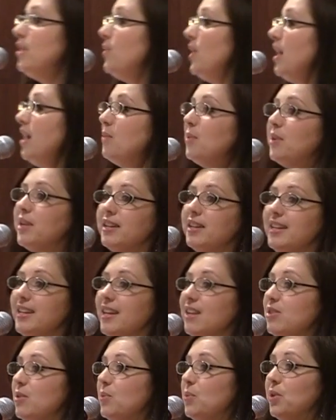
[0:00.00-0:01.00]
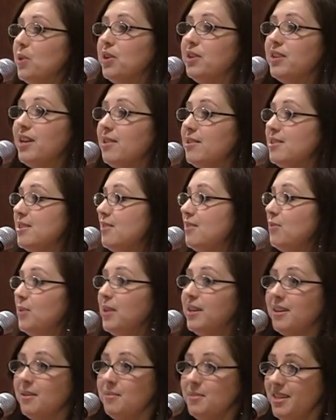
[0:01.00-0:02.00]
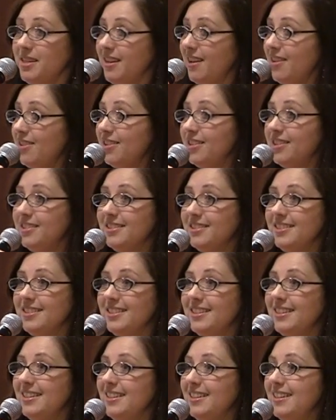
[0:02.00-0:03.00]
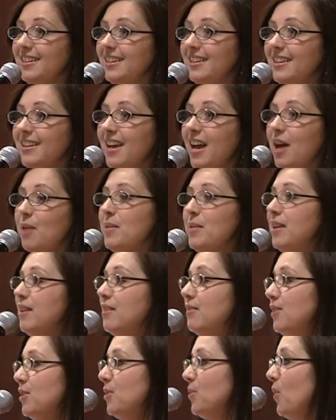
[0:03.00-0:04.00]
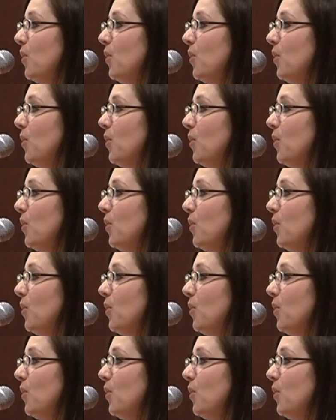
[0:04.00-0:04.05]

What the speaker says: way we're going to get the word out is if we come together. How many of you